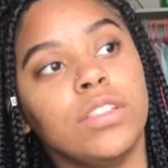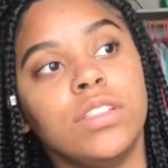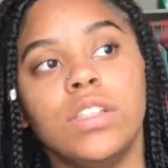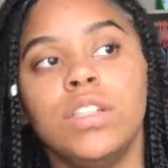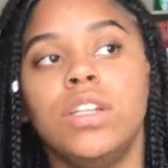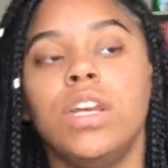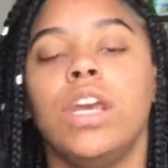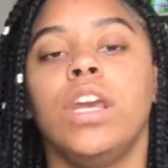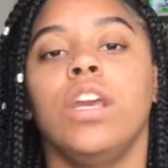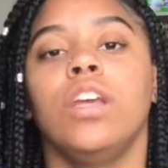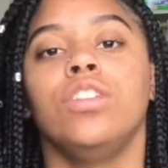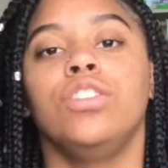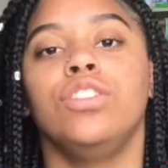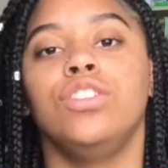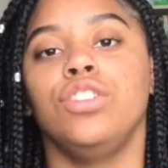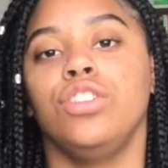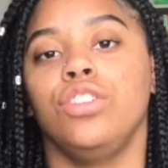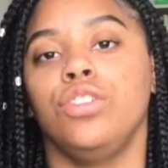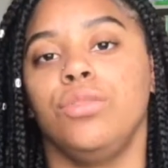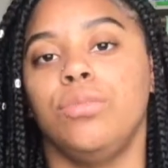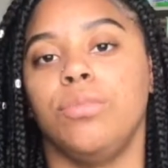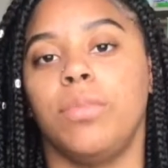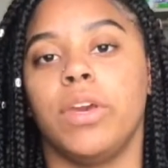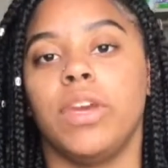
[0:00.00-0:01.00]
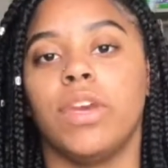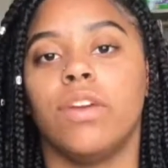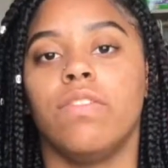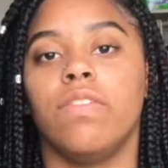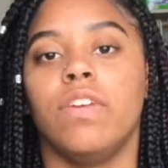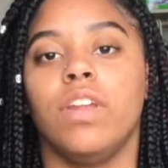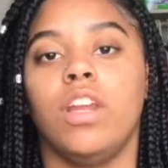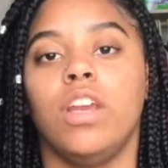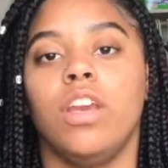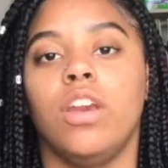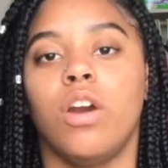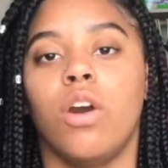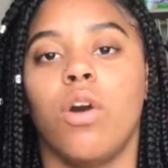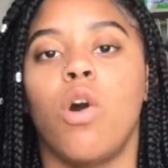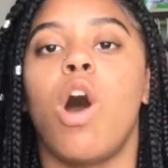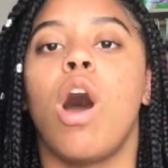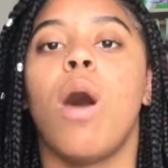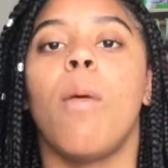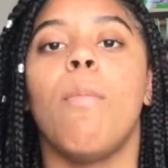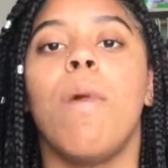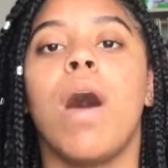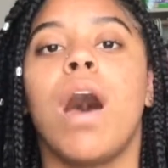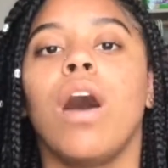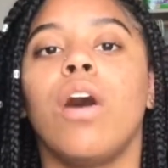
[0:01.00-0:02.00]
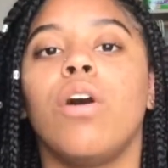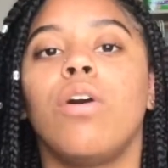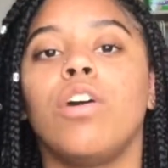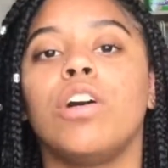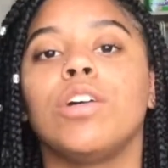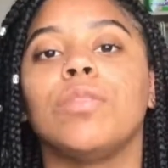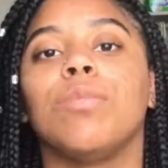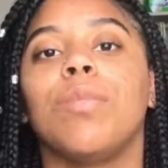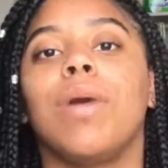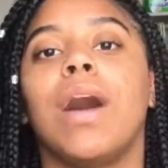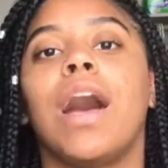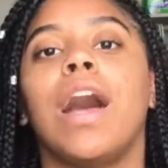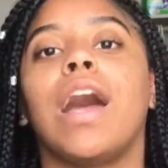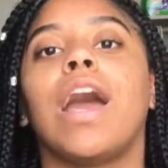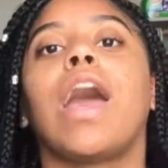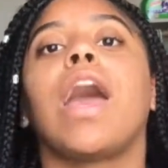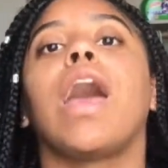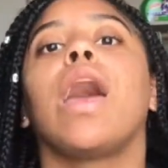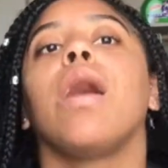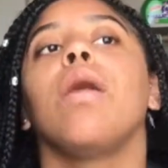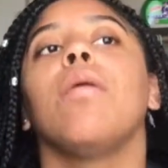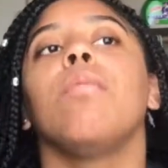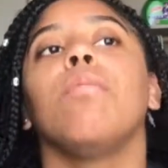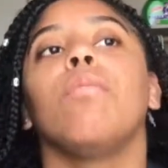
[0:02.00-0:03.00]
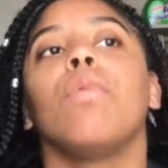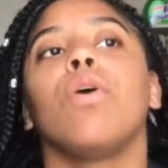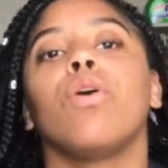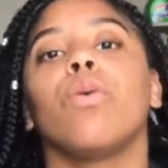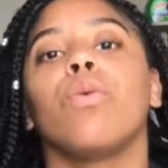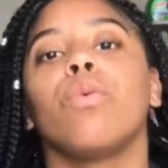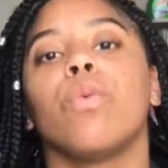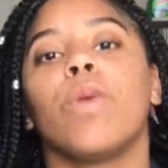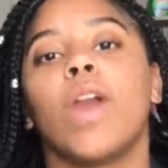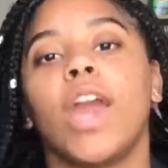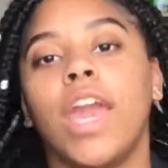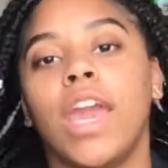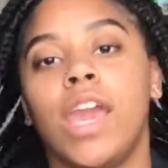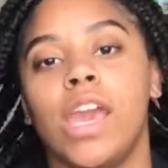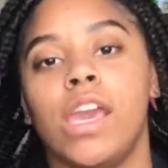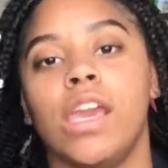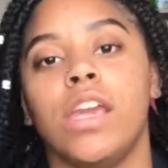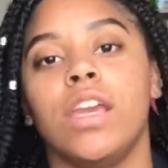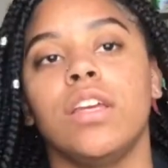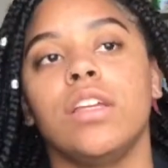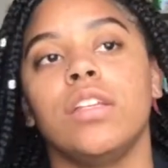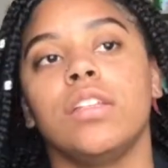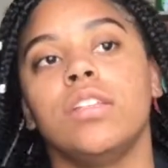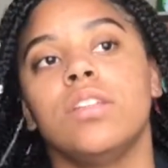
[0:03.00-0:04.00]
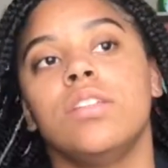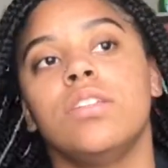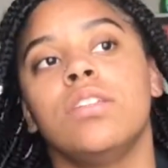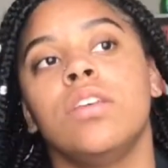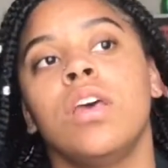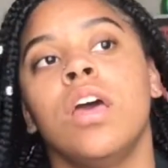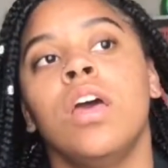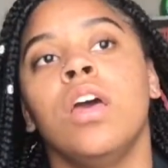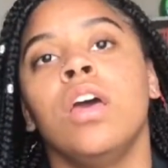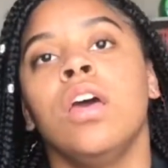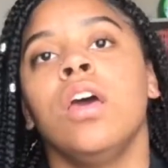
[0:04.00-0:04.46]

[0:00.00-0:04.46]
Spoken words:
today to make a video about my braids,